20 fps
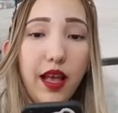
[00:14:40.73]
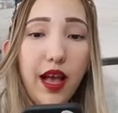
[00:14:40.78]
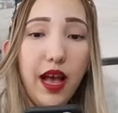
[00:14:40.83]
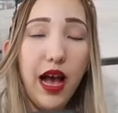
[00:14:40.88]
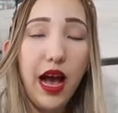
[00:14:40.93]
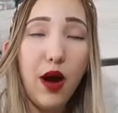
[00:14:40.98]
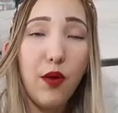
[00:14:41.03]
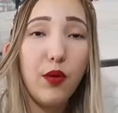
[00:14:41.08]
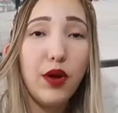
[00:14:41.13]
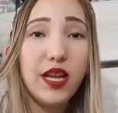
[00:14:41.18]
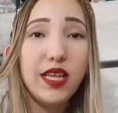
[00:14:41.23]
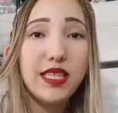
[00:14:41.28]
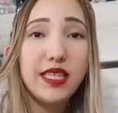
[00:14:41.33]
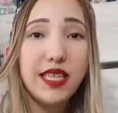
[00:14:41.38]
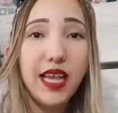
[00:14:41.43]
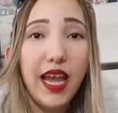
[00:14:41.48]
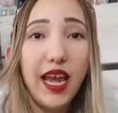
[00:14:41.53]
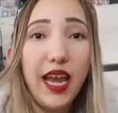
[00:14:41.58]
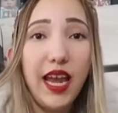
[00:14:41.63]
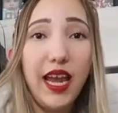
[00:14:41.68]
I want to
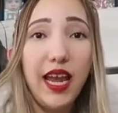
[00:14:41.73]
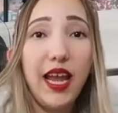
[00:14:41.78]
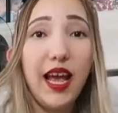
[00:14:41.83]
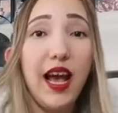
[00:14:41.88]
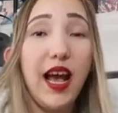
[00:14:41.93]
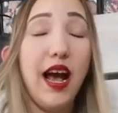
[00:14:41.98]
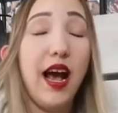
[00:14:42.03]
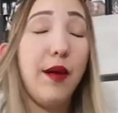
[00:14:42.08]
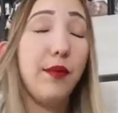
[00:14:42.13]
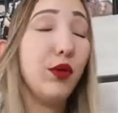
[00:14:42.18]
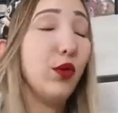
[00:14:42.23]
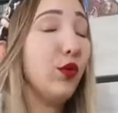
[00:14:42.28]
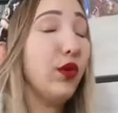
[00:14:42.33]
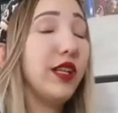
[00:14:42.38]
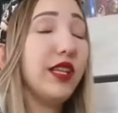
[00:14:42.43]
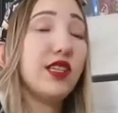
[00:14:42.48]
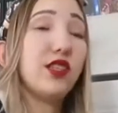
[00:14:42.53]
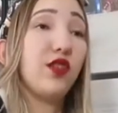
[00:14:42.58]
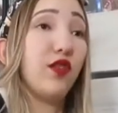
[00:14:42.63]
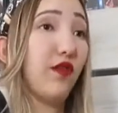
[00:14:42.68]
say I'm the one
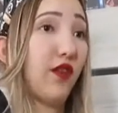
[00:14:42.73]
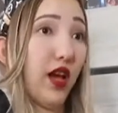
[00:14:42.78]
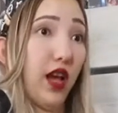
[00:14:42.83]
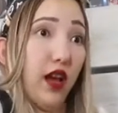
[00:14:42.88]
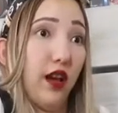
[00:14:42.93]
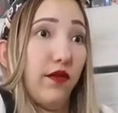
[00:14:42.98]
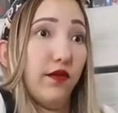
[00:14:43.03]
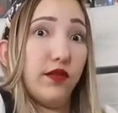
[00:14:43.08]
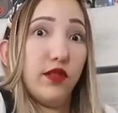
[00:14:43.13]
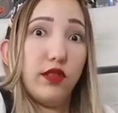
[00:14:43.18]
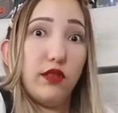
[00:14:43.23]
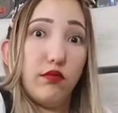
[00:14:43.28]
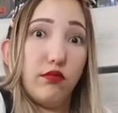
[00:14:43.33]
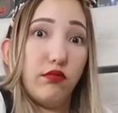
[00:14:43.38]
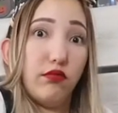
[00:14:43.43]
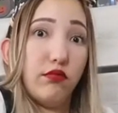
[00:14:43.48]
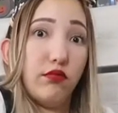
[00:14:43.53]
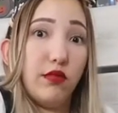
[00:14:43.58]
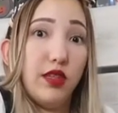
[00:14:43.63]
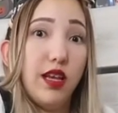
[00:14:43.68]
that survives.
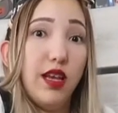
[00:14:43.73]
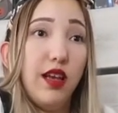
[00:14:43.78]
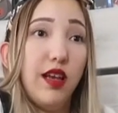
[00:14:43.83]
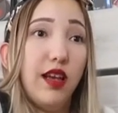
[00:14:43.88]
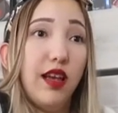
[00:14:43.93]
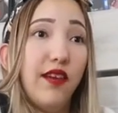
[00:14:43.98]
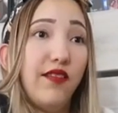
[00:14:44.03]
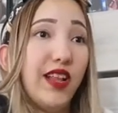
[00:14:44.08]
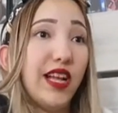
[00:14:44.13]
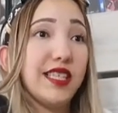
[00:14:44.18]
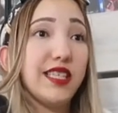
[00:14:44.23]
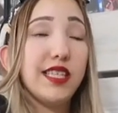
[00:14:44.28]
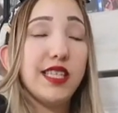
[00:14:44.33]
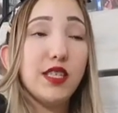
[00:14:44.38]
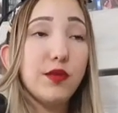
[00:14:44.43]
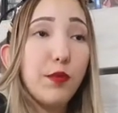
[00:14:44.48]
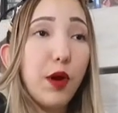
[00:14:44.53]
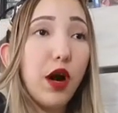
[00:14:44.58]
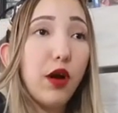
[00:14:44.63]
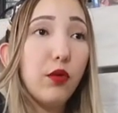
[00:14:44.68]
If that's the
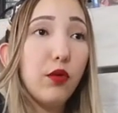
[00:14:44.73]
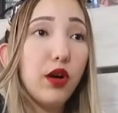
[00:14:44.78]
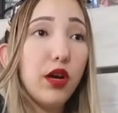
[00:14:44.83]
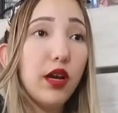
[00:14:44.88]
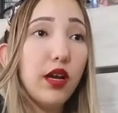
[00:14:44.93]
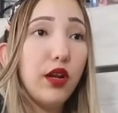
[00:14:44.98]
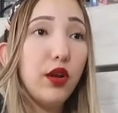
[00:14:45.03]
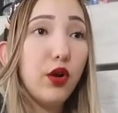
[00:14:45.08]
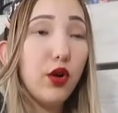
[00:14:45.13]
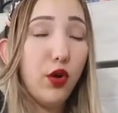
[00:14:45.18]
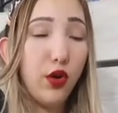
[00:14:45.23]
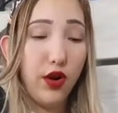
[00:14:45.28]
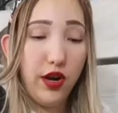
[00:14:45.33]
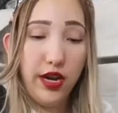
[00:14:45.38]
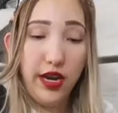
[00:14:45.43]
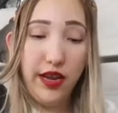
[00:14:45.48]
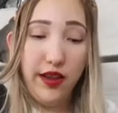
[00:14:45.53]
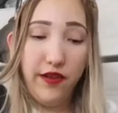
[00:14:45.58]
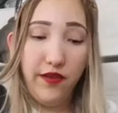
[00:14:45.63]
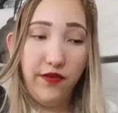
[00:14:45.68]
smart one, or
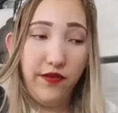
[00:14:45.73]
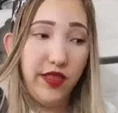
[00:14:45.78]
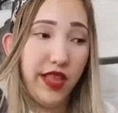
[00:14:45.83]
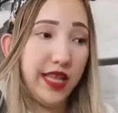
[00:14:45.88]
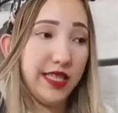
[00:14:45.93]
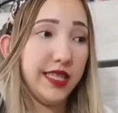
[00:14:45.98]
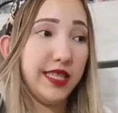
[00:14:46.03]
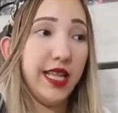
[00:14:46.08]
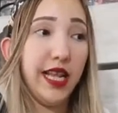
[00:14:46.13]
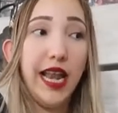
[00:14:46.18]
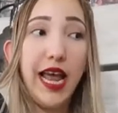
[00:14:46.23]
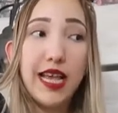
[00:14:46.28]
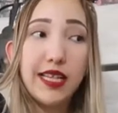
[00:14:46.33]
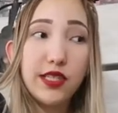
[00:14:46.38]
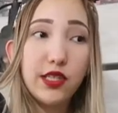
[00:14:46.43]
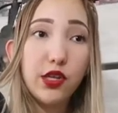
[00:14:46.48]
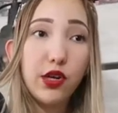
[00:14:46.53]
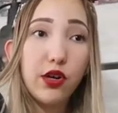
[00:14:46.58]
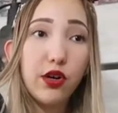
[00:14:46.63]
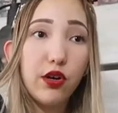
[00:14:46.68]
if that's the
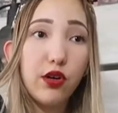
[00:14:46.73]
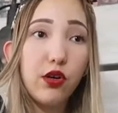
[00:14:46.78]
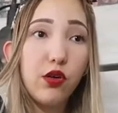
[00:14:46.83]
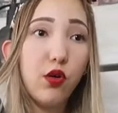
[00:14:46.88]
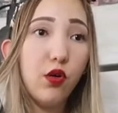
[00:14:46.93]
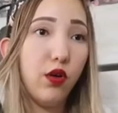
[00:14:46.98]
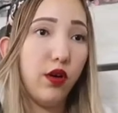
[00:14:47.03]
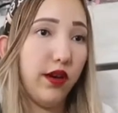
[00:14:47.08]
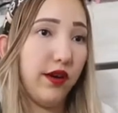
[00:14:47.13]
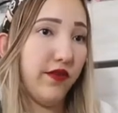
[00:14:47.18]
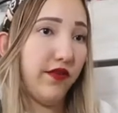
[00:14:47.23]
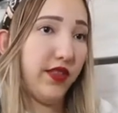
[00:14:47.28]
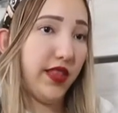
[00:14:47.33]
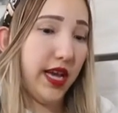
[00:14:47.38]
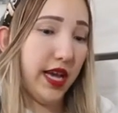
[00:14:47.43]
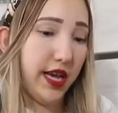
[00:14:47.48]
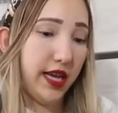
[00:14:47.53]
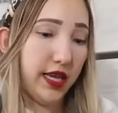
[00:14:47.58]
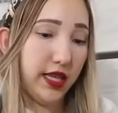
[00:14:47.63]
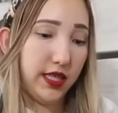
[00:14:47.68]
last girl, or if
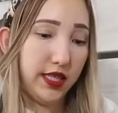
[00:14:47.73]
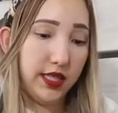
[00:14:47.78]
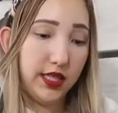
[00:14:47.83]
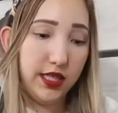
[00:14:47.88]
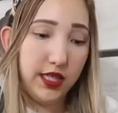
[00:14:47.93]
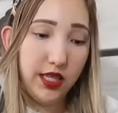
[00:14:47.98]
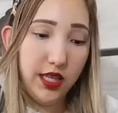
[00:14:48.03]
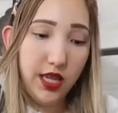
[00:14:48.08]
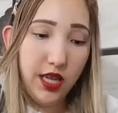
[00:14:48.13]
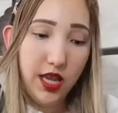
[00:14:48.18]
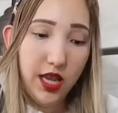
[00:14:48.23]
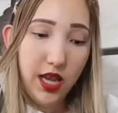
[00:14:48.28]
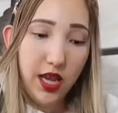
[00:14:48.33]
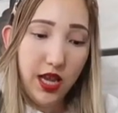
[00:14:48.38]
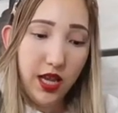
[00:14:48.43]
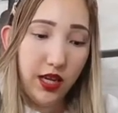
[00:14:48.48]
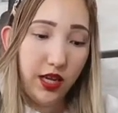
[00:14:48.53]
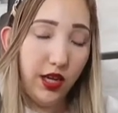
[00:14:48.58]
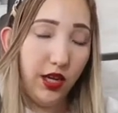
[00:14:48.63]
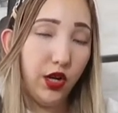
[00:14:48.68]
that's,
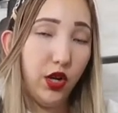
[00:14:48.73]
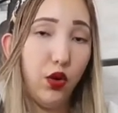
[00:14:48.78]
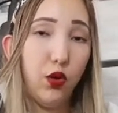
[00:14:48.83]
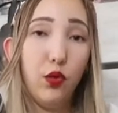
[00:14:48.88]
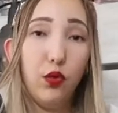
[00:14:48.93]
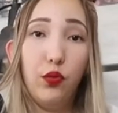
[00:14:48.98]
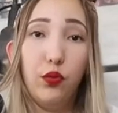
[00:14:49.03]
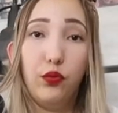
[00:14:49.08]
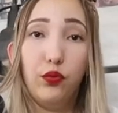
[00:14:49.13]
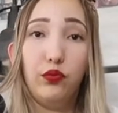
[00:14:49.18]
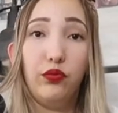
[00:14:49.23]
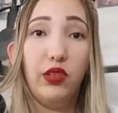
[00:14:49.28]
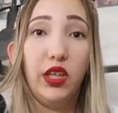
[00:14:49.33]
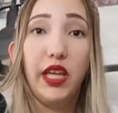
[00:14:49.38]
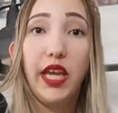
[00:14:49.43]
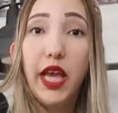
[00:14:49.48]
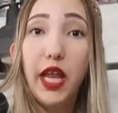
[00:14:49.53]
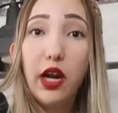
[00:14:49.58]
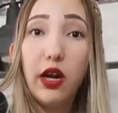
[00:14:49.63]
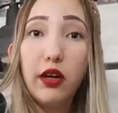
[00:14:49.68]
you know, the
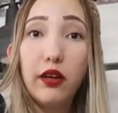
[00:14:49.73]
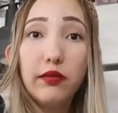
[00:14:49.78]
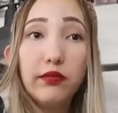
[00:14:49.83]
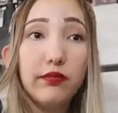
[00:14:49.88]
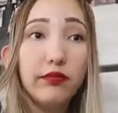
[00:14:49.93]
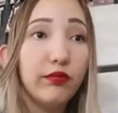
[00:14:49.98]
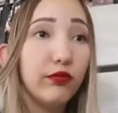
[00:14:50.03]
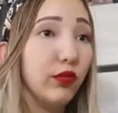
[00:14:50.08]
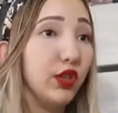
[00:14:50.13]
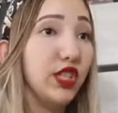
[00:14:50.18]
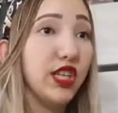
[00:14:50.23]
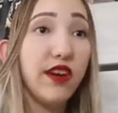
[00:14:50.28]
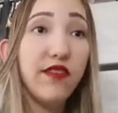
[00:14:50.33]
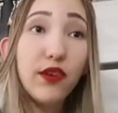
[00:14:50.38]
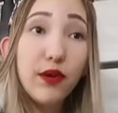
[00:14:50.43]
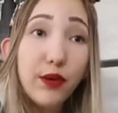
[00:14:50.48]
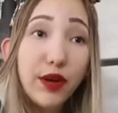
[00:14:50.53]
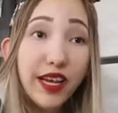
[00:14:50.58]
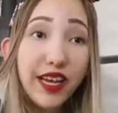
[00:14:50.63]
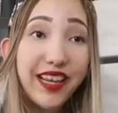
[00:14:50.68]
killer,
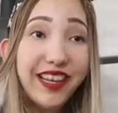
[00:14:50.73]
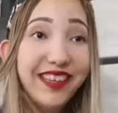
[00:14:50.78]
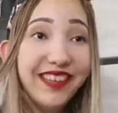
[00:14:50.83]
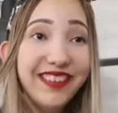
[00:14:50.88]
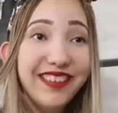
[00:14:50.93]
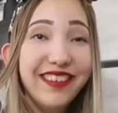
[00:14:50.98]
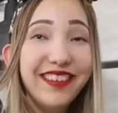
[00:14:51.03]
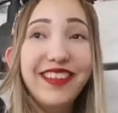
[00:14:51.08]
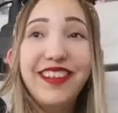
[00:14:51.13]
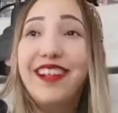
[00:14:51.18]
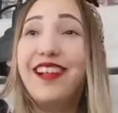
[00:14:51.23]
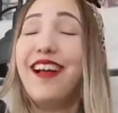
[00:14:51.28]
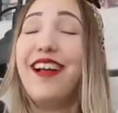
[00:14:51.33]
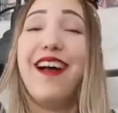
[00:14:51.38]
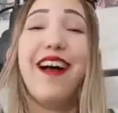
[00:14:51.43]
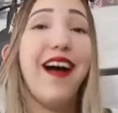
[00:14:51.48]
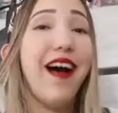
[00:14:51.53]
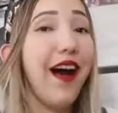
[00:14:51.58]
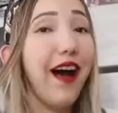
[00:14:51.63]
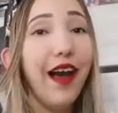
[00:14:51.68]
whichever one,
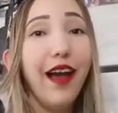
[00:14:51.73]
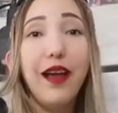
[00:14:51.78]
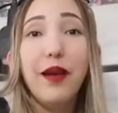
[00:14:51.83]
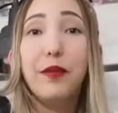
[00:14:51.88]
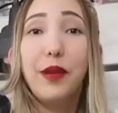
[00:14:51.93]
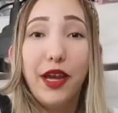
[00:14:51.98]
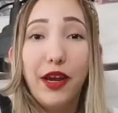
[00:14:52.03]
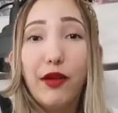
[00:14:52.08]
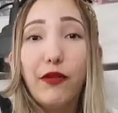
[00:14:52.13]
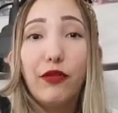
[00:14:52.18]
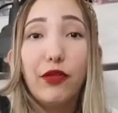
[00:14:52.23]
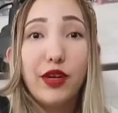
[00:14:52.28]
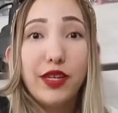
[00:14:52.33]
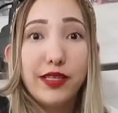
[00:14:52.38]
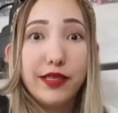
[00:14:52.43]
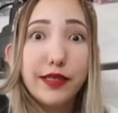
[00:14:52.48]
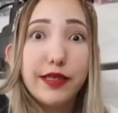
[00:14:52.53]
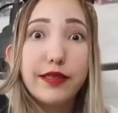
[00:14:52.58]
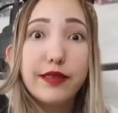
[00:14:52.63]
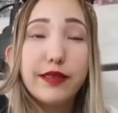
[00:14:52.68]
I am here for it,
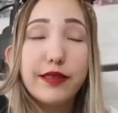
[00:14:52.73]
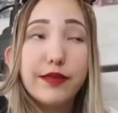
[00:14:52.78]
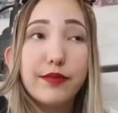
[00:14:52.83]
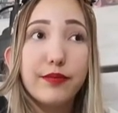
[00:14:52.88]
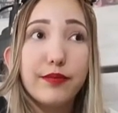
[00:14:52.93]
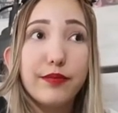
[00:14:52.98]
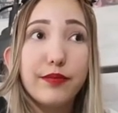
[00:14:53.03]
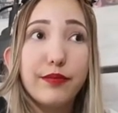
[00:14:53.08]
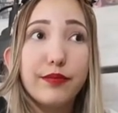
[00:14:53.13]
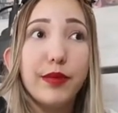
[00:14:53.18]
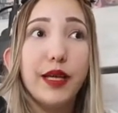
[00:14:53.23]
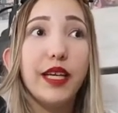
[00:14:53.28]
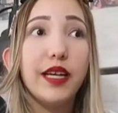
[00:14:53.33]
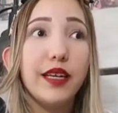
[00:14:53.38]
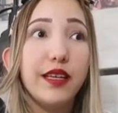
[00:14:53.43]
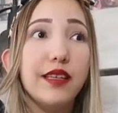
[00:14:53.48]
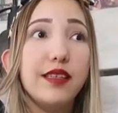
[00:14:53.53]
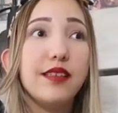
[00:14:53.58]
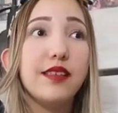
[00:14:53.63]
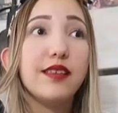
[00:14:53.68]
sis.
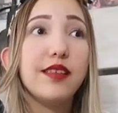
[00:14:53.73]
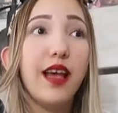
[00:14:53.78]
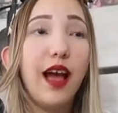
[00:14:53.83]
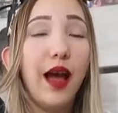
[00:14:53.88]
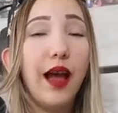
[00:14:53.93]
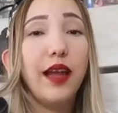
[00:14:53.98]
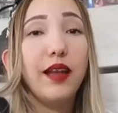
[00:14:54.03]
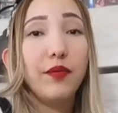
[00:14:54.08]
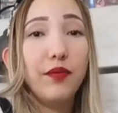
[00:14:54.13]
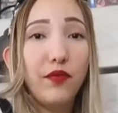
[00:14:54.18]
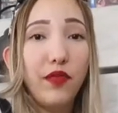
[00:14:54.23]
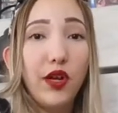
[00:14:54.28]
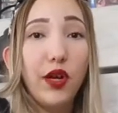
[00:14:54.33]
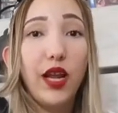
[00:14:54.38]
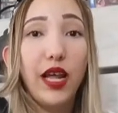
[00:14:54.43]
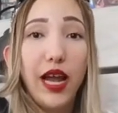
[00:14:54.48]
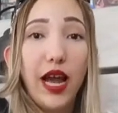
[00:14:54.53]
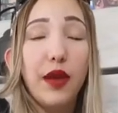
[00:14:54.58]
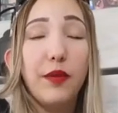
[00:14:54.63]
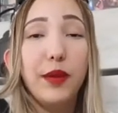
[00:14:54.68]
because I feel
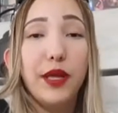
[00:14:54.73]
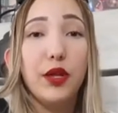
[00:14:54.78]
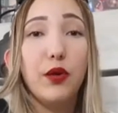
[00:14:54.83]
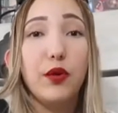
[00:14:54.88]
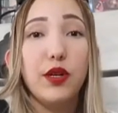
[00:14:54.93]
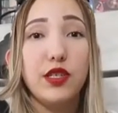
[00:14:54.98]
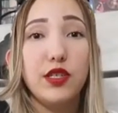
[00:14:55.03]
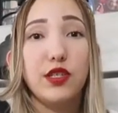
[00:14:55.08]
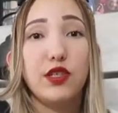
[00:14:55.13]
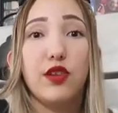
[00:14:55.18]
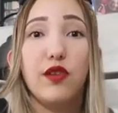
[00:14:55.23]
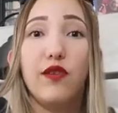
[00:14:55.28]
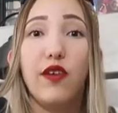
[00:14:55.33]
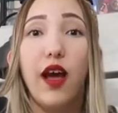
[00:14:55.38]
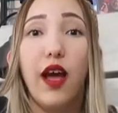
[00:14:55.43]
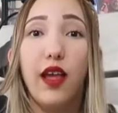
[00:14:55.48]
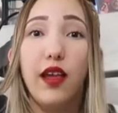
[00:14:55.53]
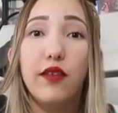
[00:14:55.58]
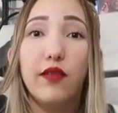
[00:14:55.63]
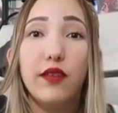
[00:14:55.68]
like I'd be the one to
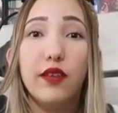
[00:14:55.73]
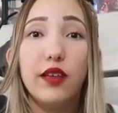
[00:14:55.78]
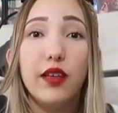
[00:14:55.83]
survive.